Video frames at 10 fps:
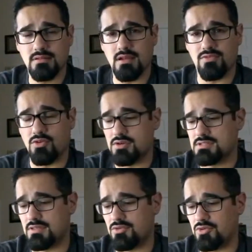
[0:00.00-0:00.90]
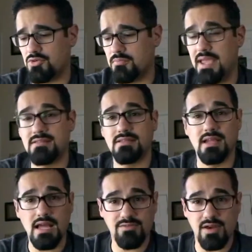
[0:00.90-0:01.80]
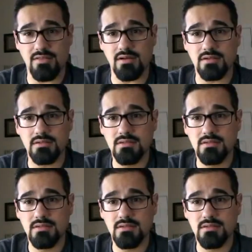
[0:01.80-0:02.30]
of course, of the crew, makes The Godfather.